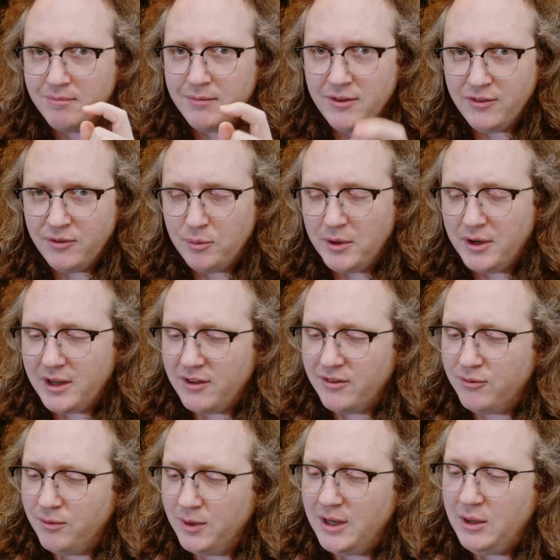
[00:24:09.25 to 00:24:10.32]
This is where it
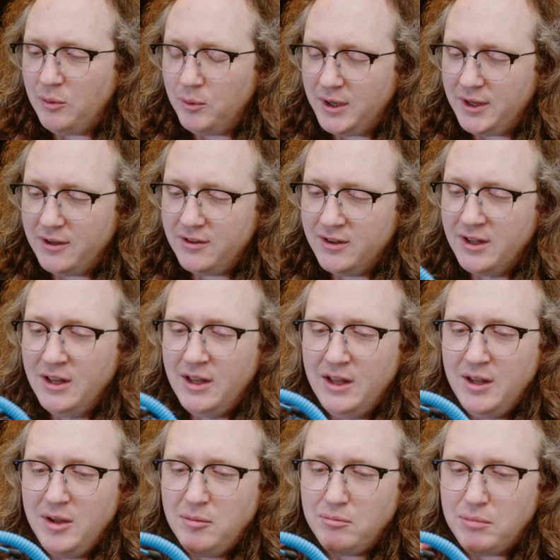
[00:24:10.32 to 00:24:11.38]
gets really weird,
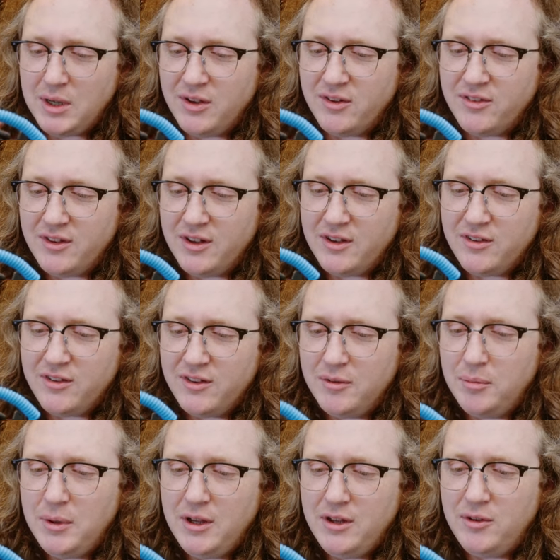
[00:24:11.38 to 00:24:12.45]
because it doesn't
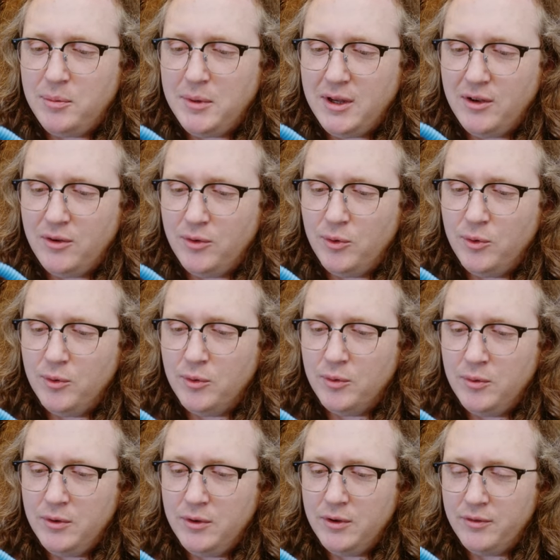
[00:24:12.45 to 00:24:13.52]
appear to be in
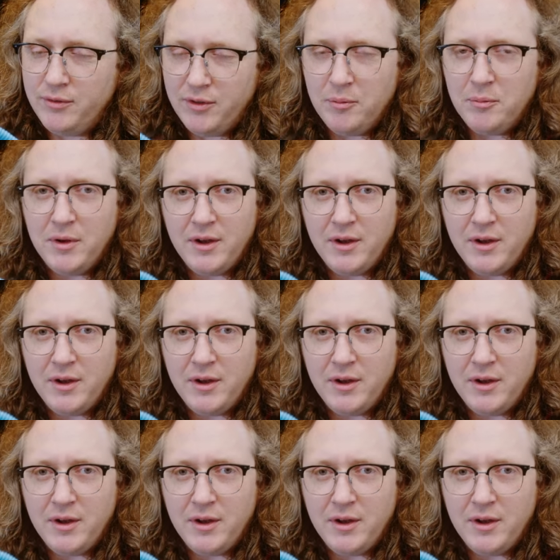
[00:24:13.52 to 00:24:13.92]
all of them,